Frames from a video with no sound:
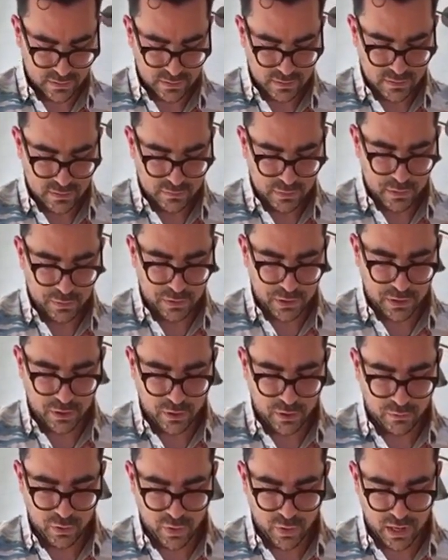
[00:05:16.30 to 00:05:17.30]
people at
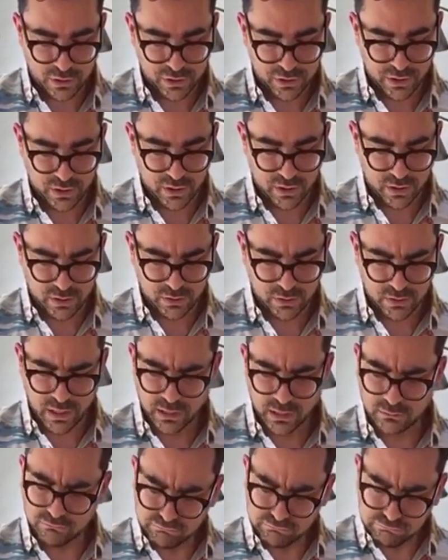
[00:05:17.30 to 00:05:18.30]
home who actually cook are like,
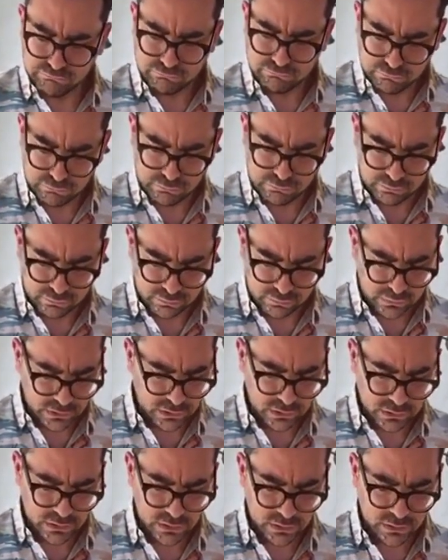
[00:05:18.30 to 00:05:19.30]

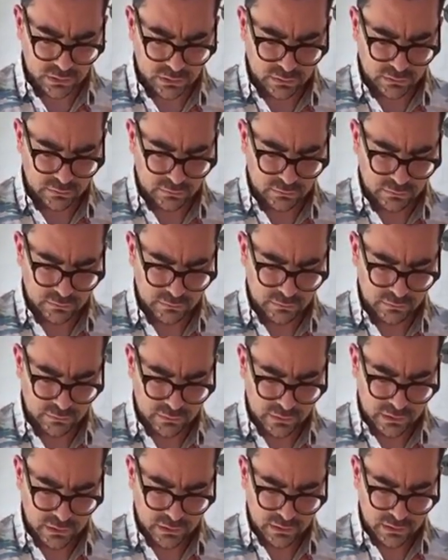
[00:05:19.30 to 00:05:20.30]
this doesn't,
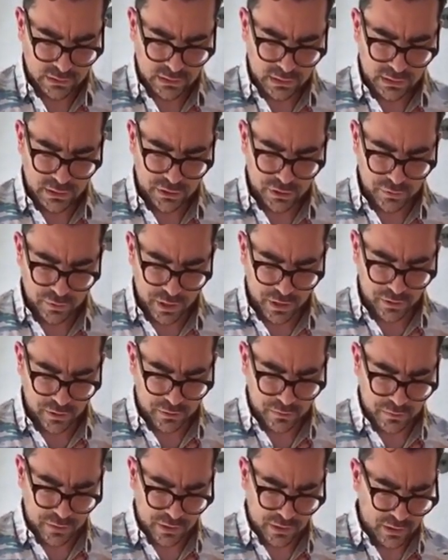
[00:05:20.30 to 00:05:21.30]
you could do better.
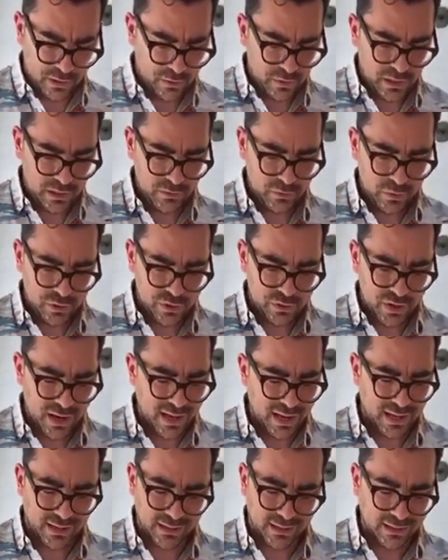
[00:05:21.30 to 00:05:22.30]
But you know what? We're
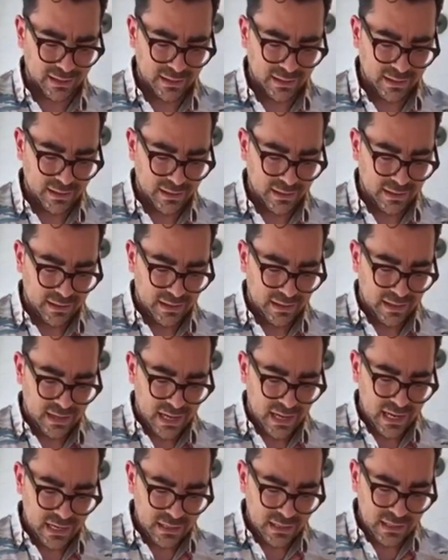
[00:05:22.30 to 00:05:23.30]
trying.
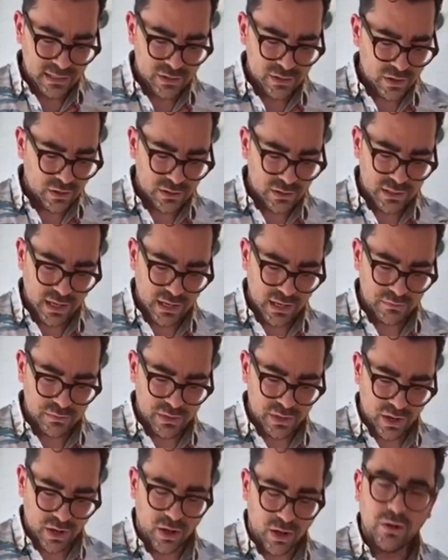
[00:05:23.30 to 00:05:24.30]
And in these dark times,
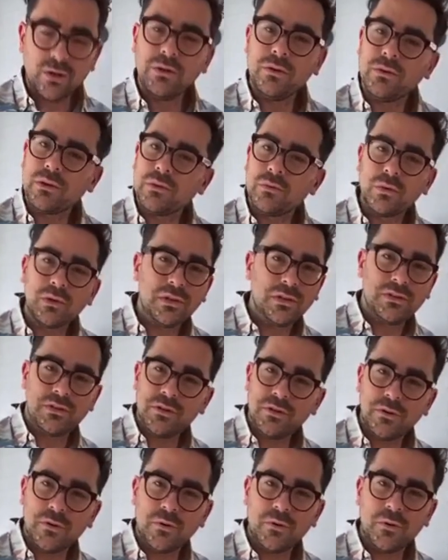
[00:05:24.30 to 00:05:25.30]
all you can really
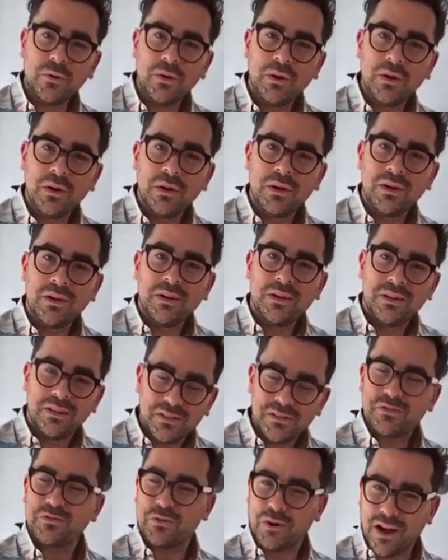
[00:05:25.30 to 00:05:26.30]
do is
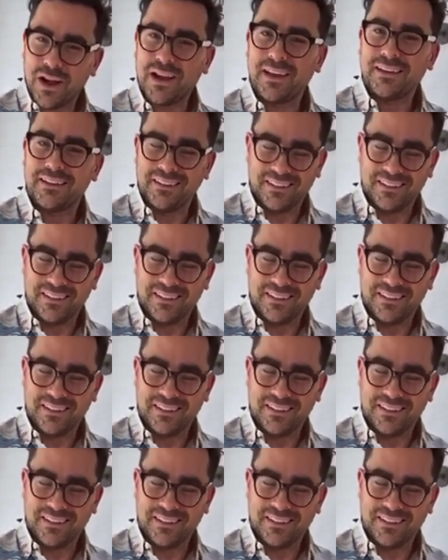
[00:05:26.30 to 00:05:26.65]
try.